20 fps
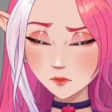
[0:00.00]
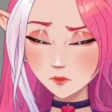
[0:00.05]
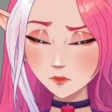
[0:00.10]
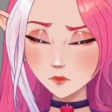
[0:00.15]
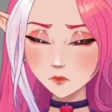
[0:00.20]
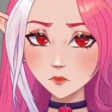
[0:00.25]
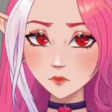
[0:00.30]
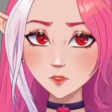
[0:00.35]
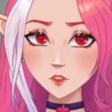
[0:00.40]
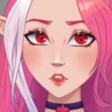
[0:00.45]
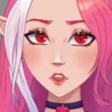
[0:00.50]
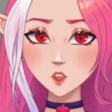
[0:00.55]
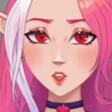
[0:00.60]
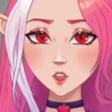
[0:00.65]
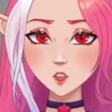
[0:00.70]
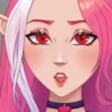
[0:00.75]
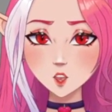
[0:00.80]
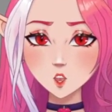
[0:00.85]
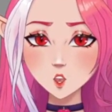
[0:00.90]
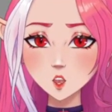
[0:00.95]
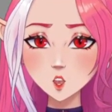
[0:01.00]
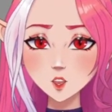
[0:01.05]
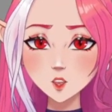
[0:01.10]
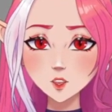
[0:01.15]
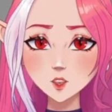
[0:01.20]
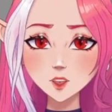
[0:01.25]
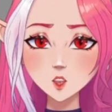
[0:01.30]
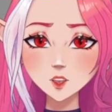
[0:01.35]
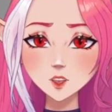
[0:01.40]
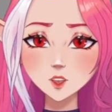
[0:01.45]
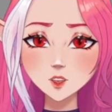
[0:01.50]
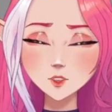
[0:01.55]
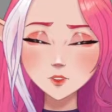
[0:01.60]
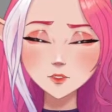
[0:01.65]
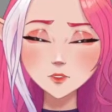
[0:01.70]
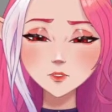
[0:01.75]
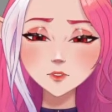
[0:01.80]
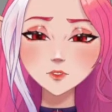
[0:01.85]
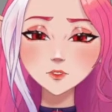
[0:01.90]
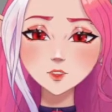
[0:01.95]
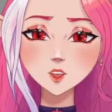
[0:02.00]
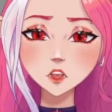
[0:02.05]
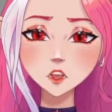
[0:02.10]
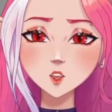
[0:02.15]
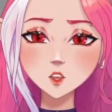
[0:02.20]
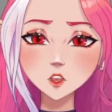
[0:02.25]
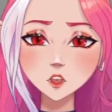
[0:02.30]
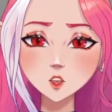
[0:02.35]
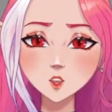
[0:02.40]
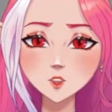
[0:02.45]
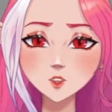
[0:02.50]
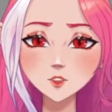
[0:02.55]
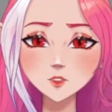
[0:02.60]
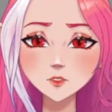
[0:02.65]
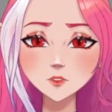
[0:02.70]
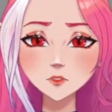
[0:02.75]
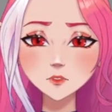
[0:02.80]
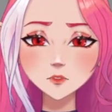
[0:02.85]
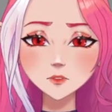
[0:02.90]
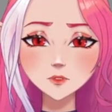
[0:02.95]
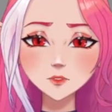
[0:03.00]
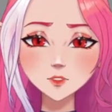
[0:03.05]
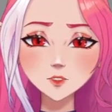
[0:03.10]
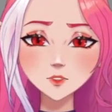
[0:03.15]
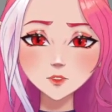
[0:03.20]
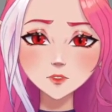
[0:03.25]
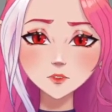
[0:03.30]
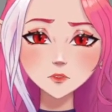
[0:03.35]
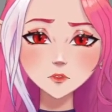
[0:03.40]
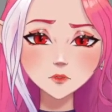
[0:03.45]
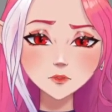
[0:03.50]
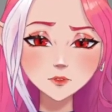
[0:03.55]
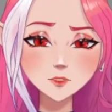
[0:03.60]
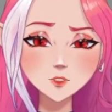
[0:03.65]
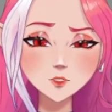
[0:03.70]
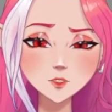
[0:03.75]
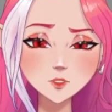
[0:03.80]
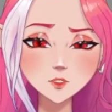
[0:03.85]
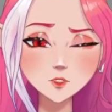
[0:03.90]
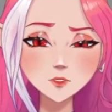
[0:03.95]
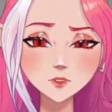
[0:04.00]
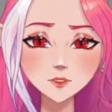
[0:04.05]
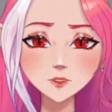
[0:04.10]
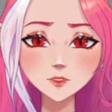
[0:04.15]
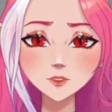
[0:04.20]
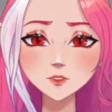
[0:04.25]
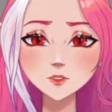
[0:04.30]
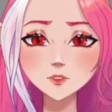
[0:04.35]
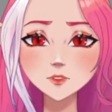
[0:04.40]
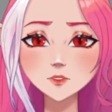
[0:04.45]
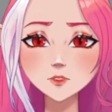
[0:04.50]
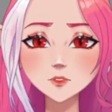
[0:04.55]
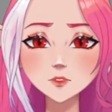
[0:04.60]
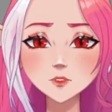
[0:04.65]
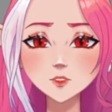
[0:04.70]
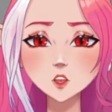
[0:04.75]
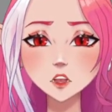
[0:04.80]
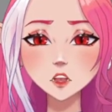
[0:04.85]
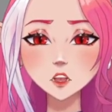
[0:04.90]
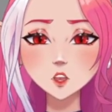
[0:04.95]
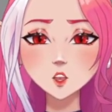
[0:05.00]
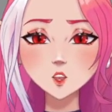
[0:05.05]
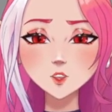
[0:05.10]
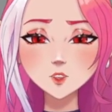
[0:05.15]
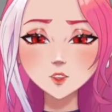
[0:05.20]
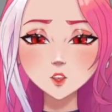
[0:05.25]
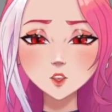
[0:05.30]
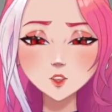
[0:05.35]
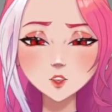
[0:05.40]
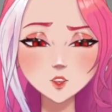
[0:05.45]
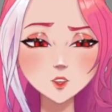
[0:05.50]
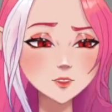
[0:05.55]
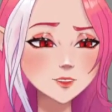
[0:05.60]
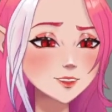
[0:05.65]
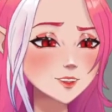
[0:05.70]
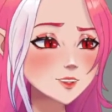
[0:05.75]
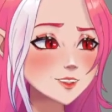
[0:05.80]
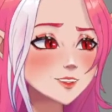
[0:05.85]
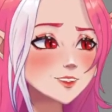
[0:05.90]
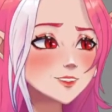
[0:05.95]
I know you still exist. How dare you? Yeah, give me that. Crown of the Kobold King.